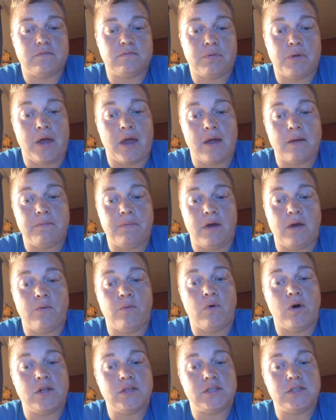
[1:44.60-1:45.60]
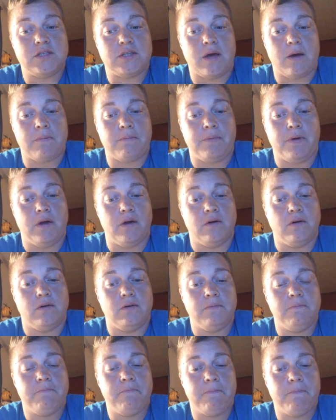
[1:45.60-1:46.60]
Plan B one-step
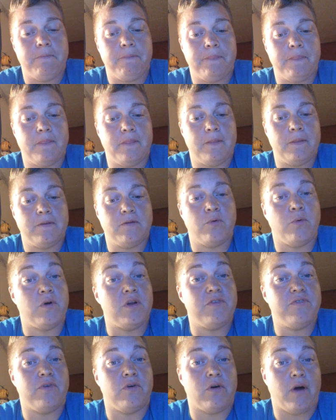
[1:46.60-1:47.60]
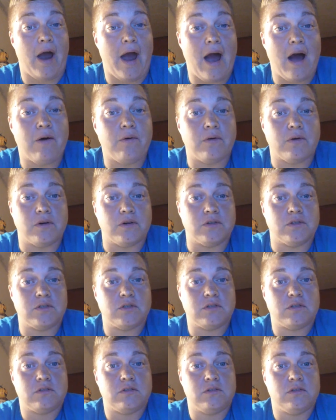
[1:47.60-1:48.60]
pill 24
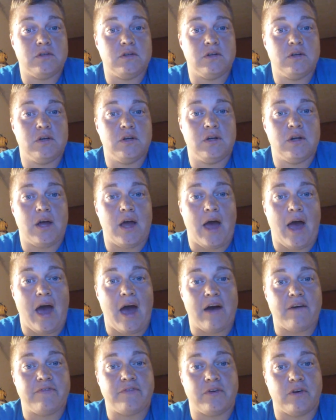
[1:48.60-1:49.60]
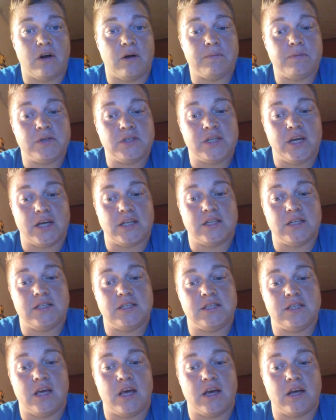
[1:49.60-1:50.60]
hours after
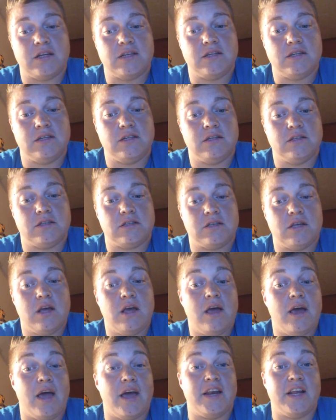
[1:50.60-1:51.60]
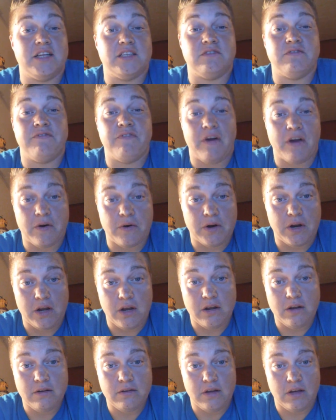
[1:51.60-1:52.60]
unprotected sex, it is
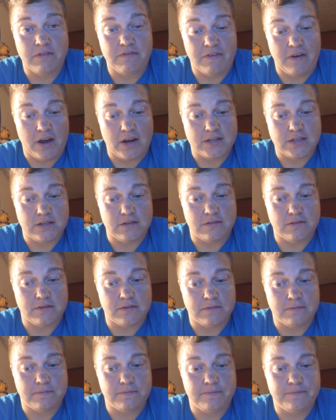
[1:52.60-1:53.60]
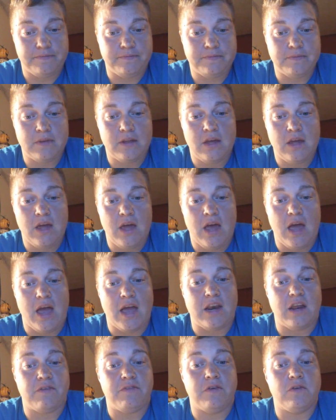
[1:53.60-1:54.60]
very effective.
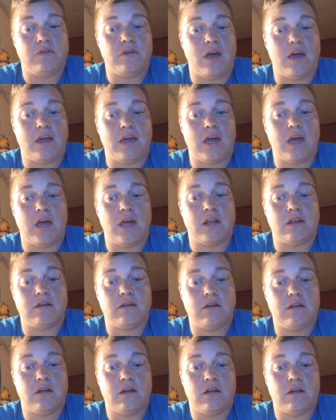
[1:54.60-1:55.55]
And if you take it